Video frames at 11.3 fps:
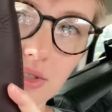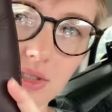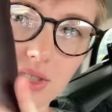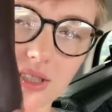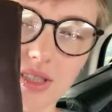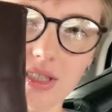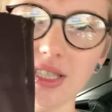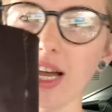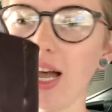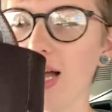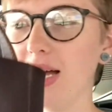
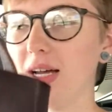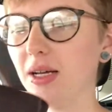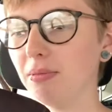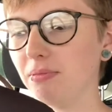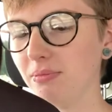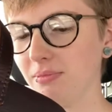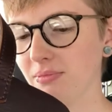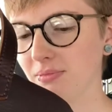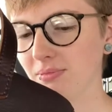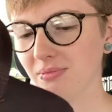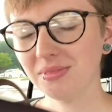yeah, um,
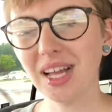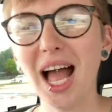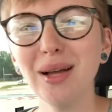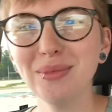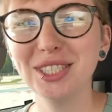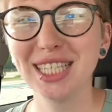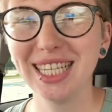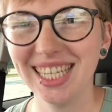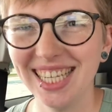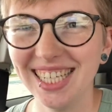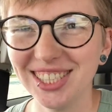I'm just
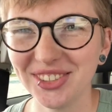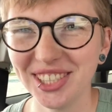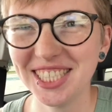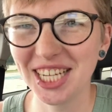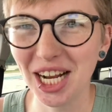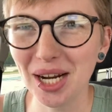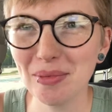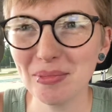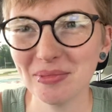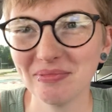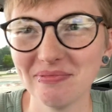gonna get into it shut up.
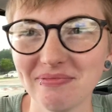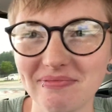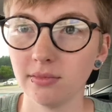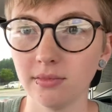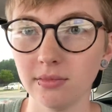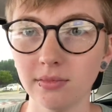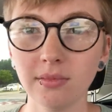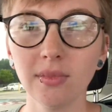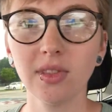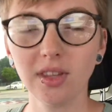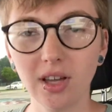
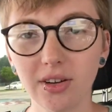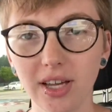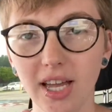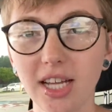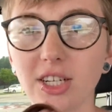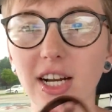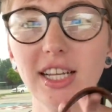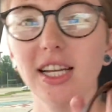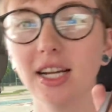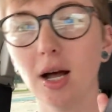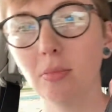Okay, I tried to
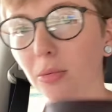get a couple